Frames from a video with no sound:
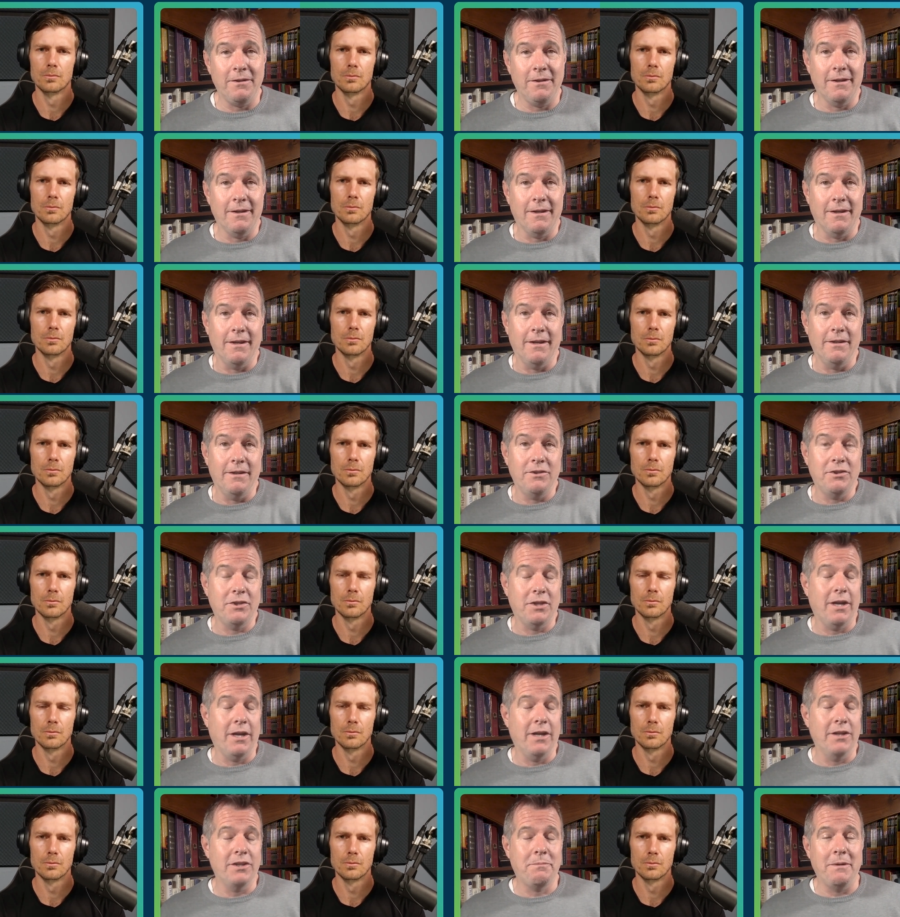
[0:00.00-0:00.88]
Speaker 1: uh,
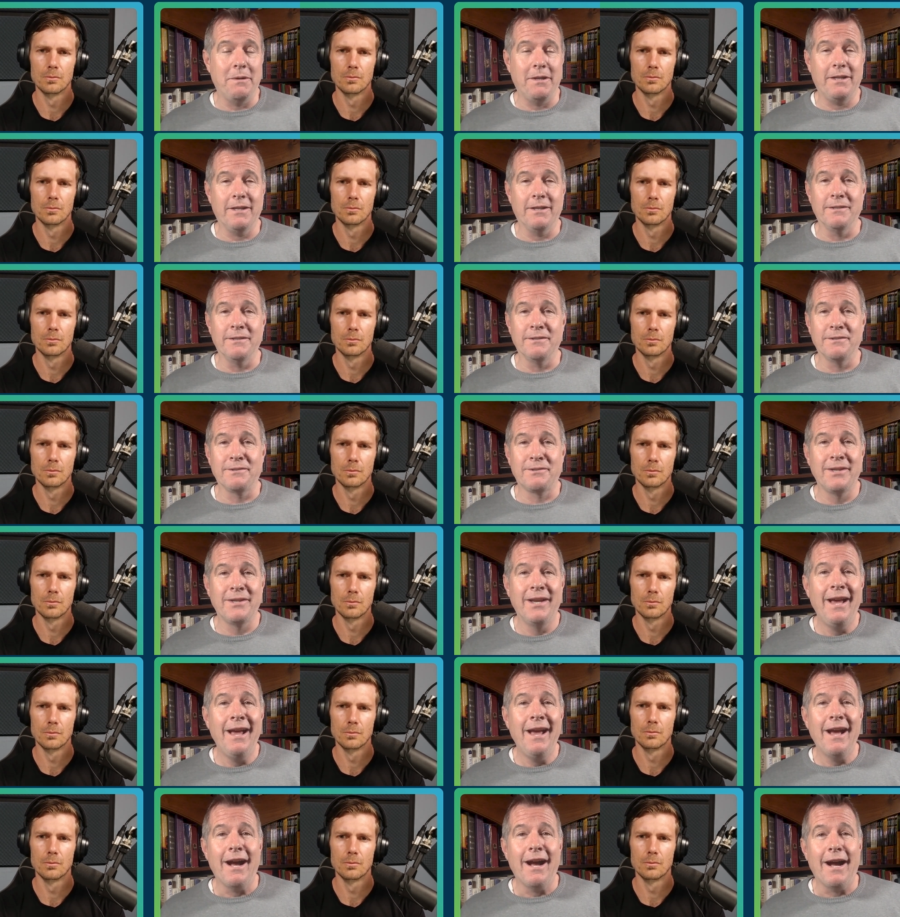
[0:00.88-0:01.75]
Josh, because
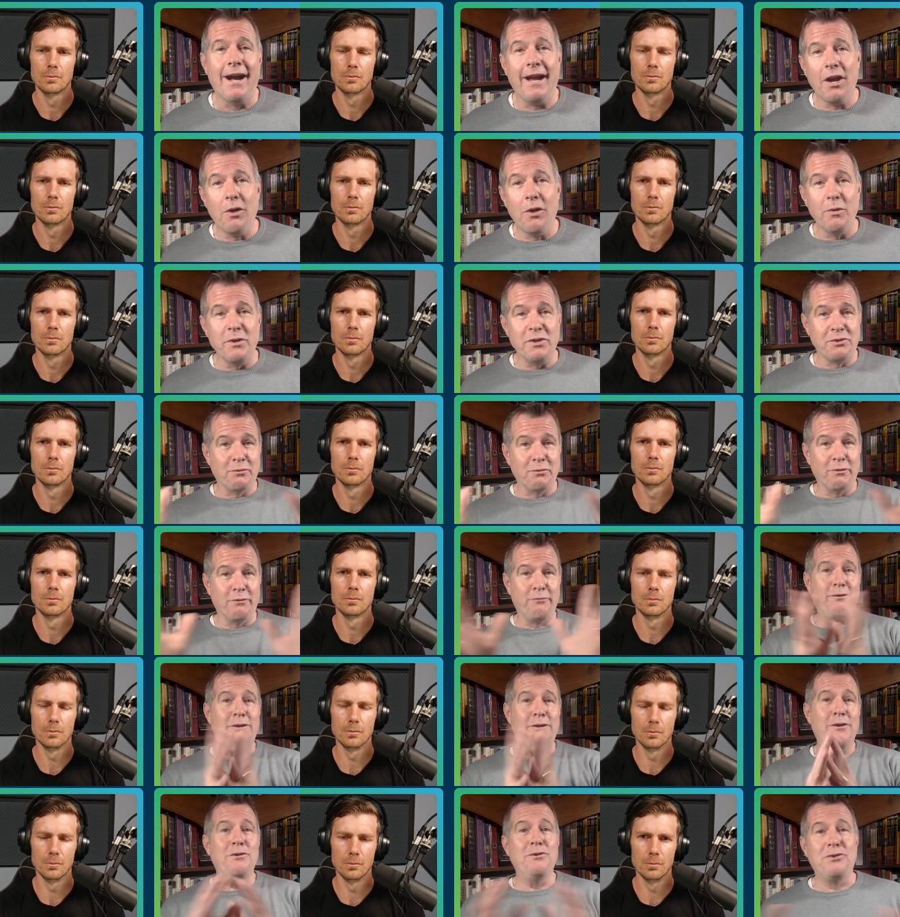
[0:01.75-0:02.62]
I always
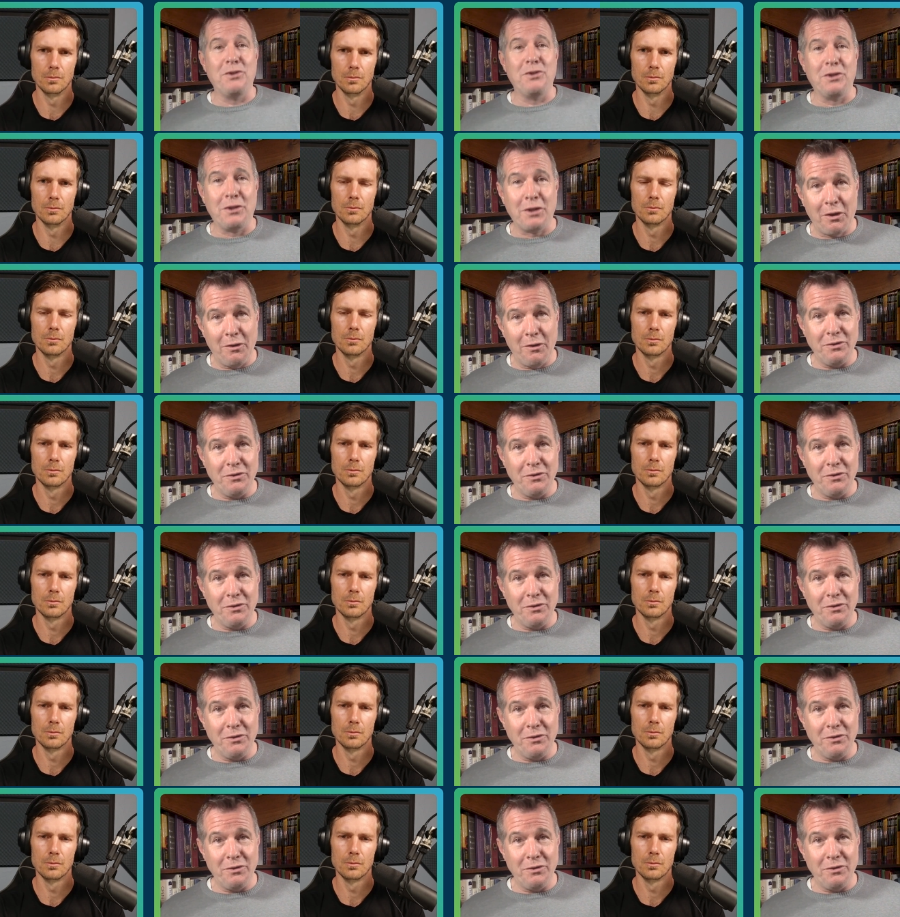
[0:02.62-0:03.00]
refuse to mm.